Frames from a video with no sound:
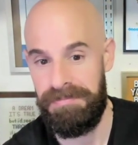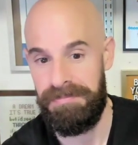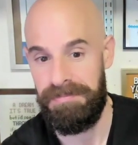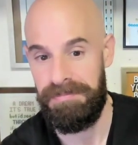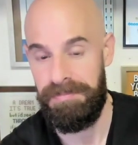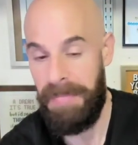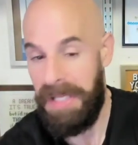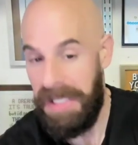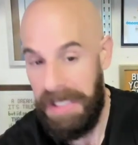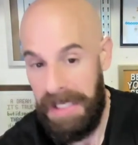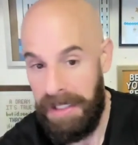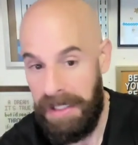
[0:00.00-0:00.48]

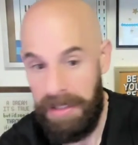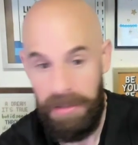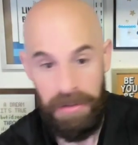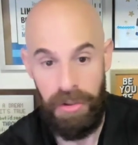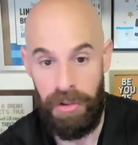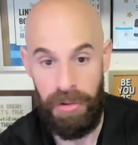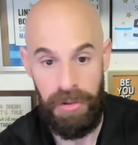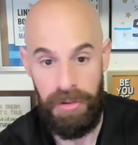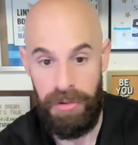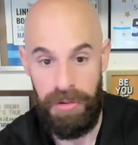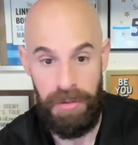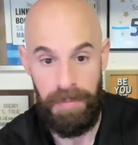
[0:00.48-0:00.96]
Meaning
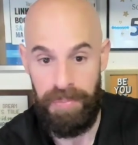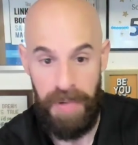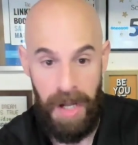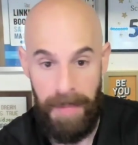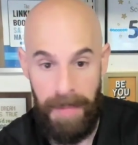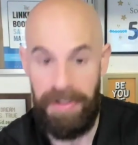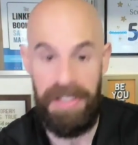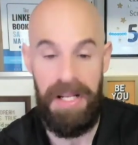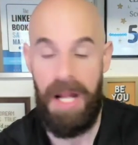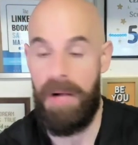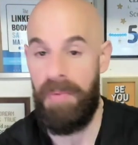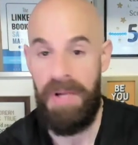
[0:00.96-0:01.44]
you're
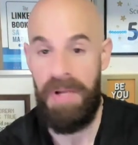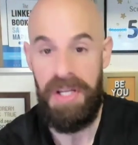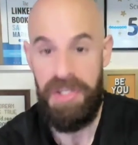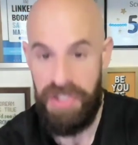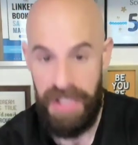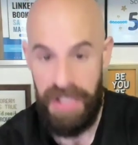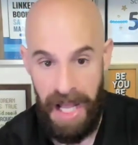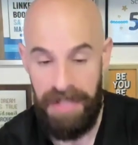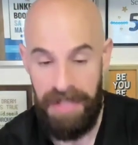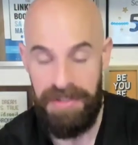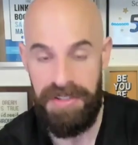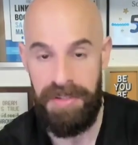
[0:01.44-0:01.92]
probably not
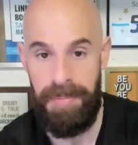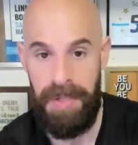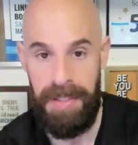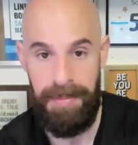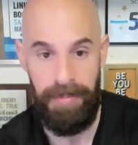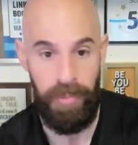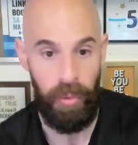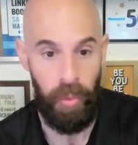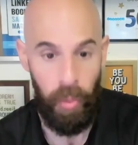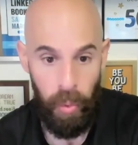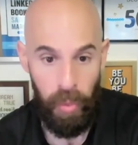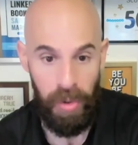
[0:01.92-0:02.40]
reaching out to
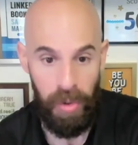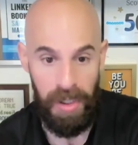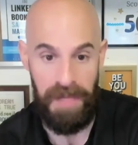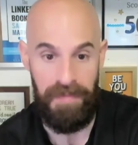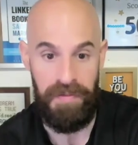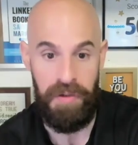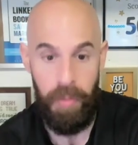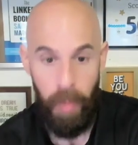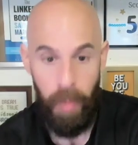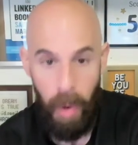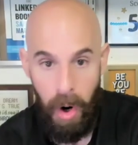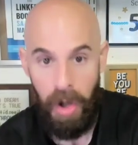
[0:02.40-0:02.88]
people, or
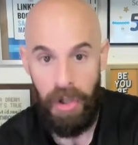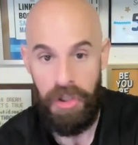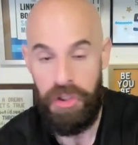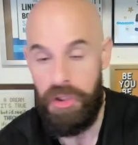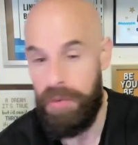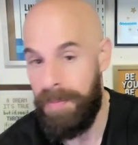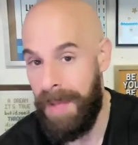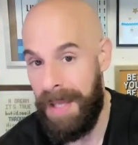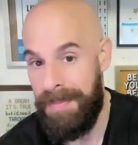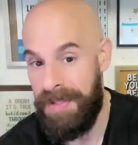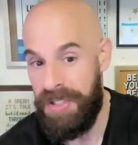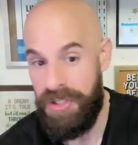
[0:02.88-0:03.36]
if you are,
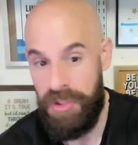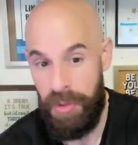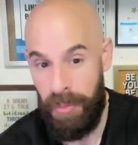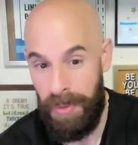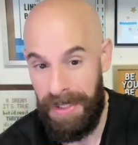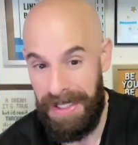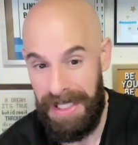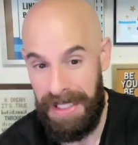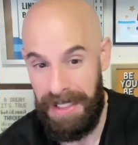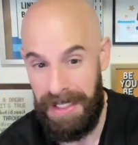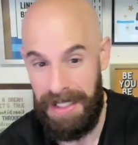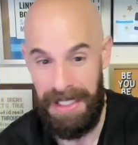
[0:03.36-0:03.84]
you may be
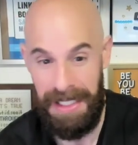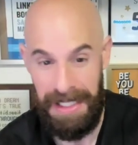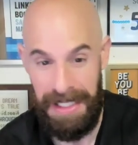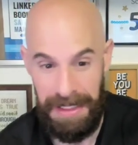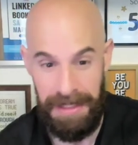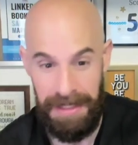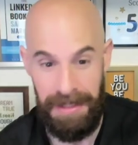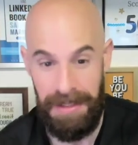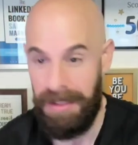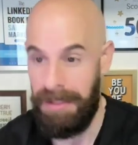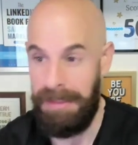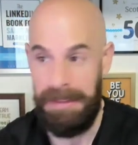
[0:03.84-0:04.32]
doing it
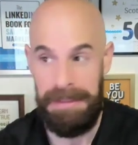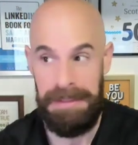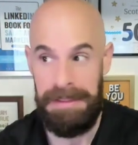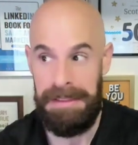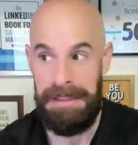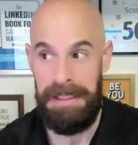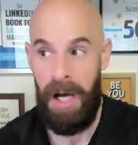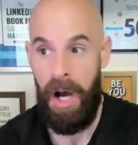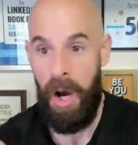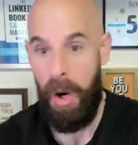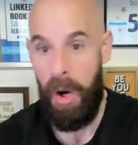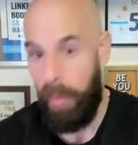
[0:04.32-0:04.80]
in
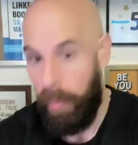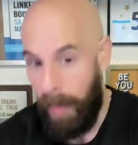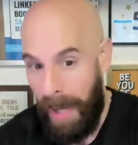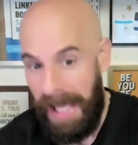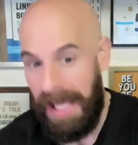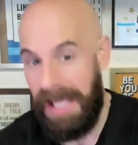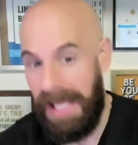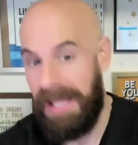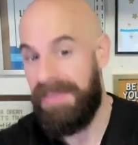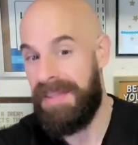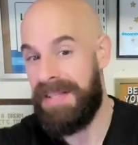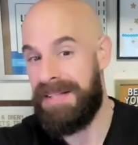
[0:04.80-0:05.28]
a
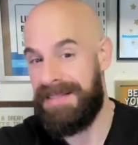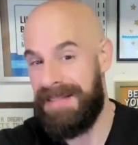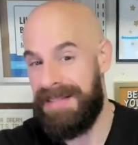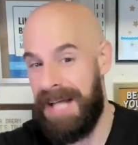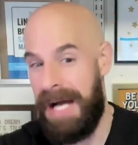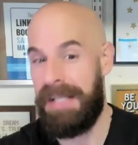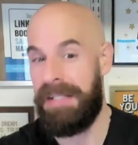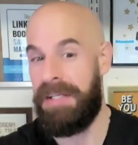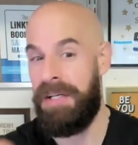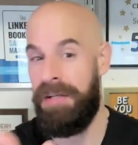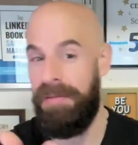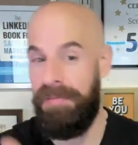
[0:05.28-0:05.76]
way that's
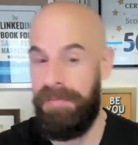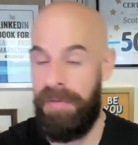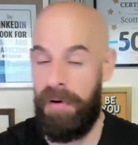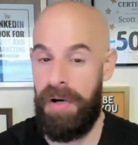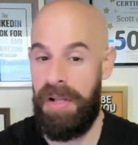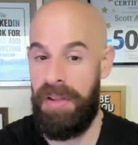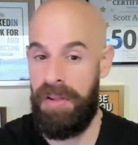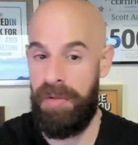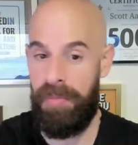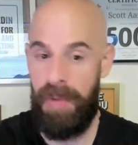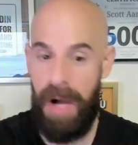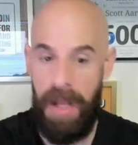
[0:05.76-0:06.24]
not
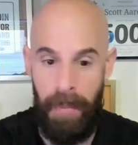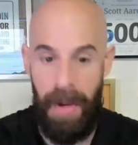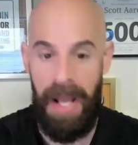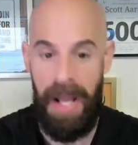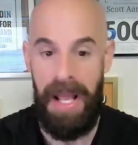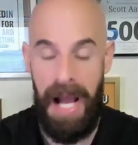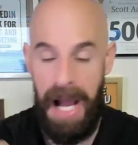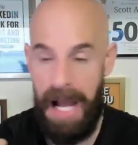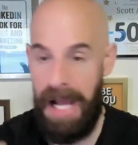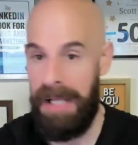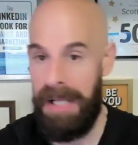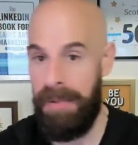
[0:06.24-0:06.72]
converting the right
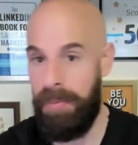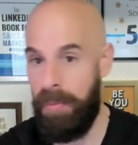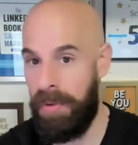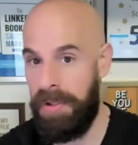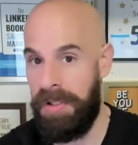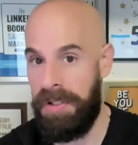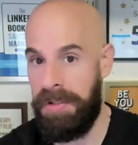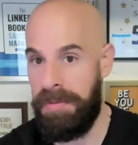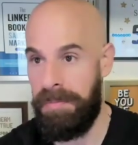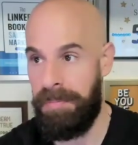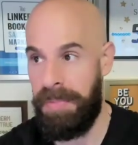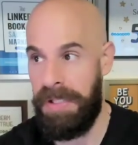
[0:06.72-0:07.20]
way. I
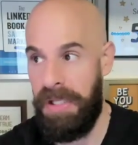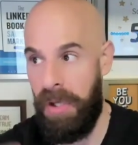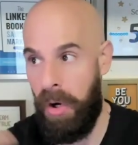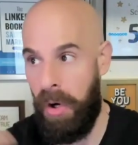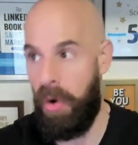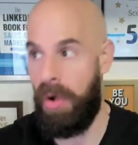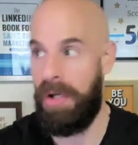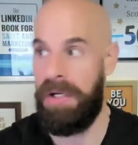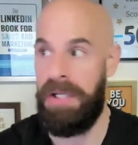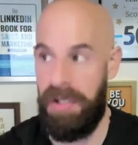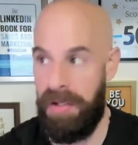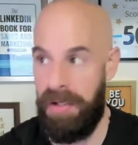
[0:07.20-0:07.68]
wouldn't be
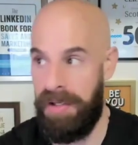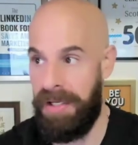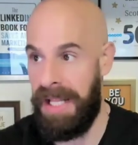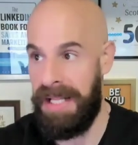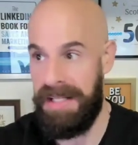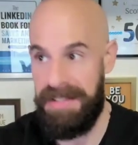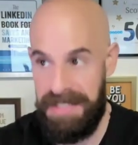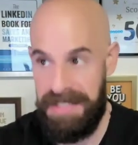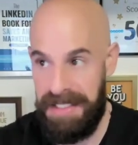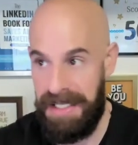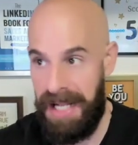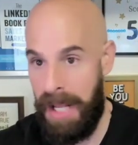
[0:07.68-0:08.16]
on here.
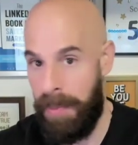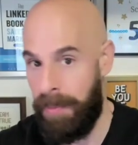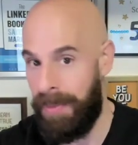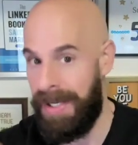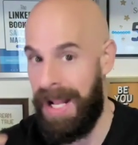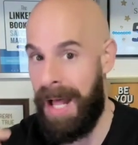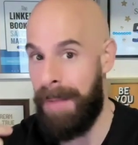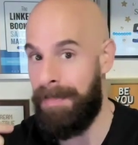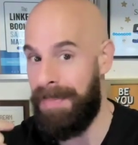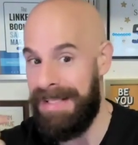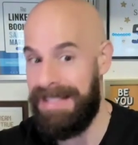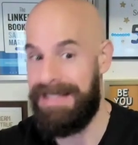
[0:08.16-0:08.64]
Nancy and I would
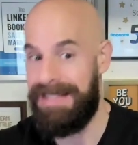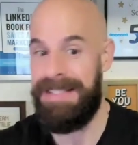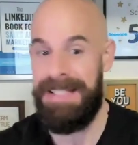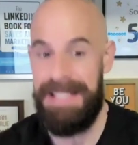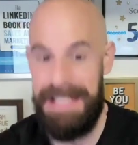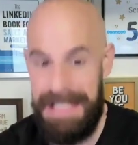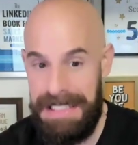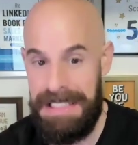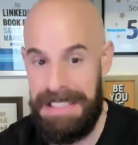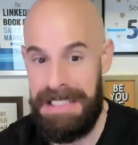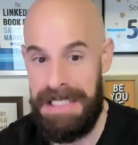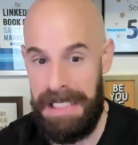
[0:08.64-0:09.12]
not be
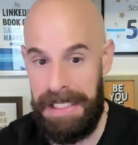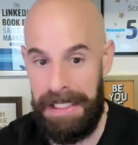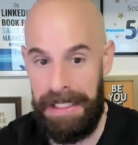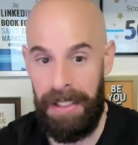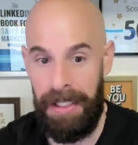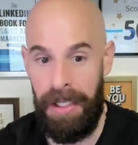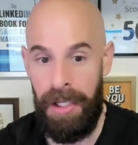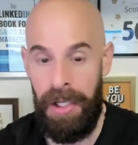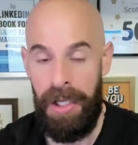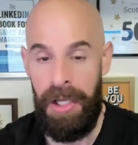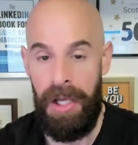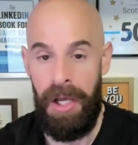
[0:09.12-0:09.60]

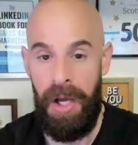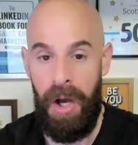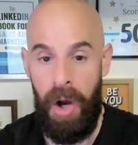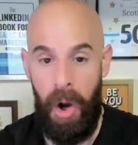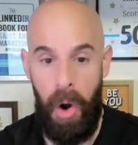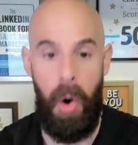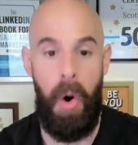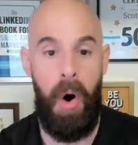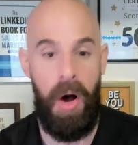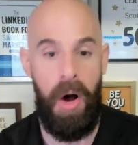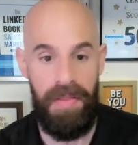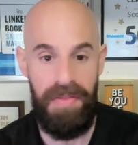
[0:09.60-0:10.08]
teaching
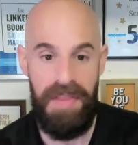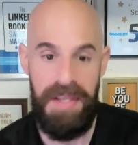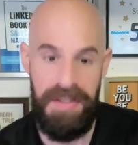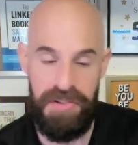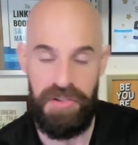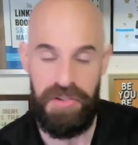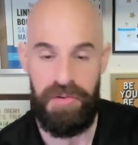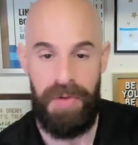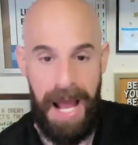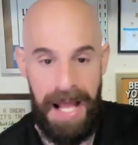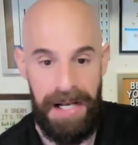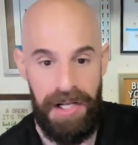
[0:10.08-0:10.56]
on this
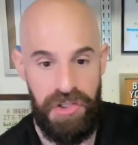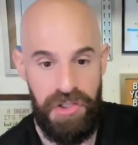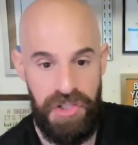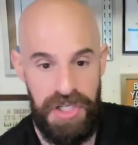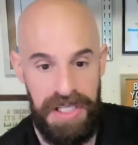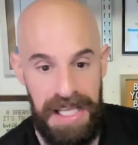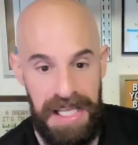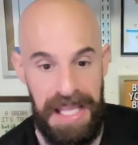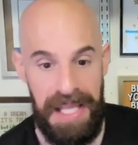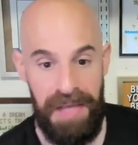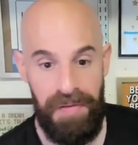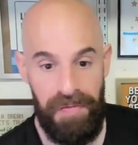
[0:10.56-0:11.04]

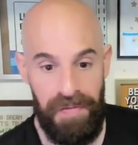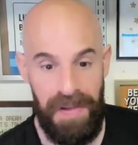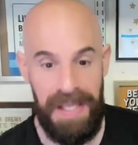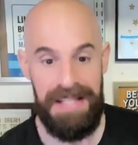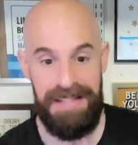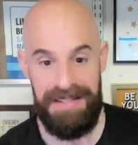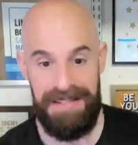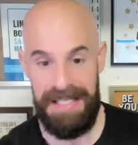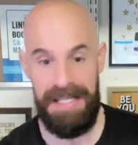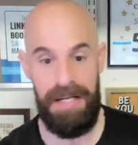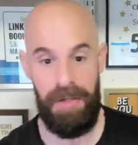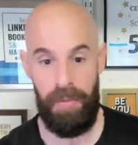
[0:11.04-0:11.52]
strategy if
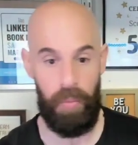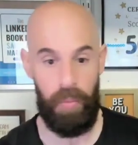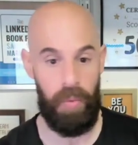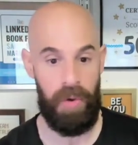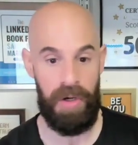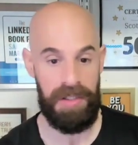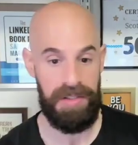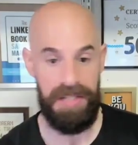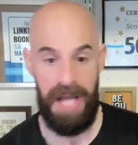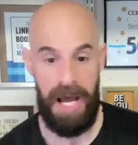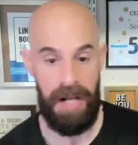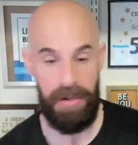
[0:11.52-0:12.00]
it didn't
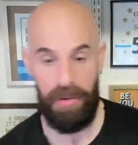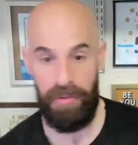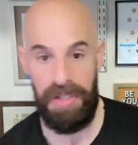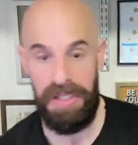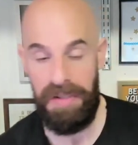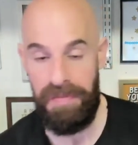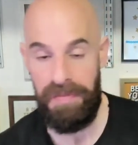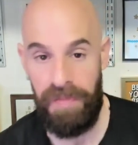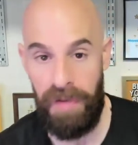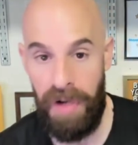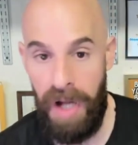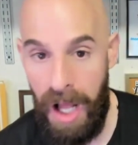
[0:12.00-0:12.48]
work not
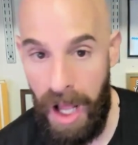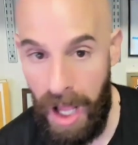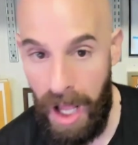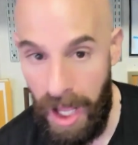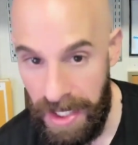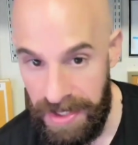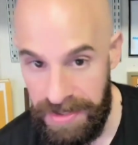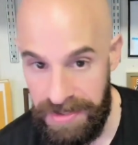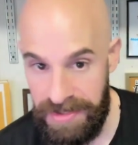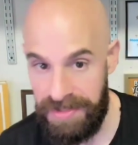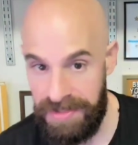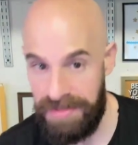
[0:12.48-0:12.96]
only for
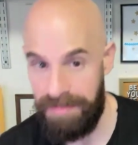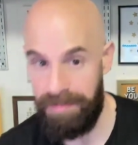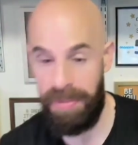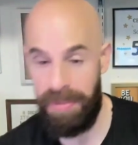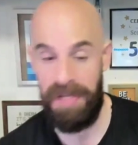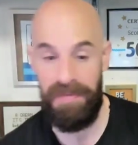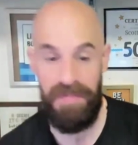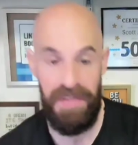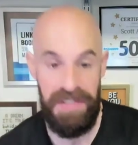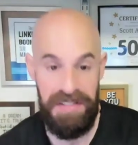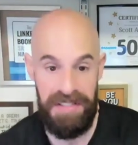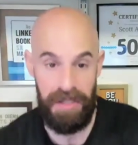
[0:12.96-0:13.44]
us, but
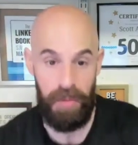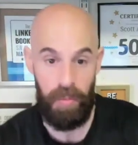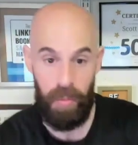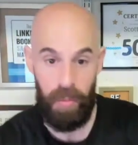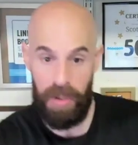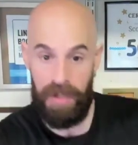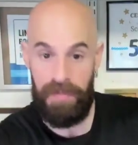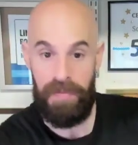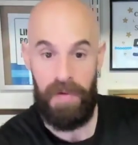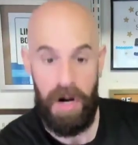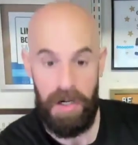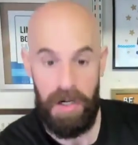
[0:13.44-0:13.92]
if it didn't
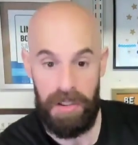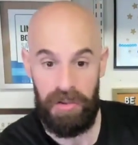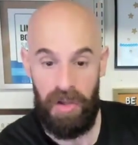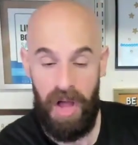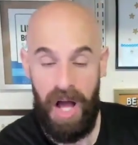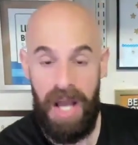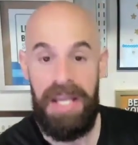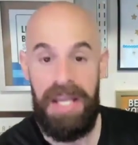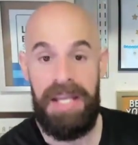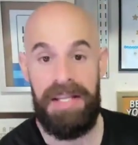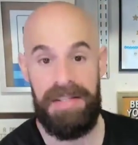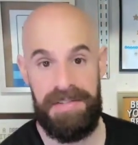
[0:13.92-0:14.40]
work for our
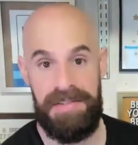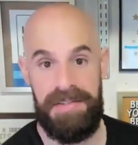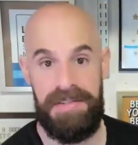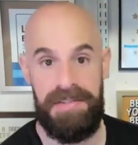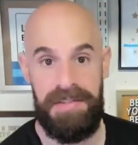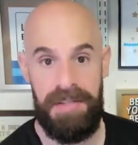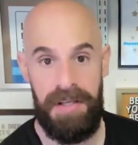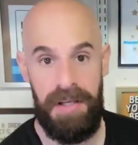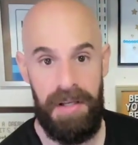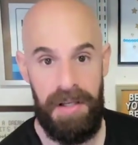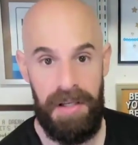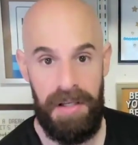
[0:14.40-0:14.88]
clients.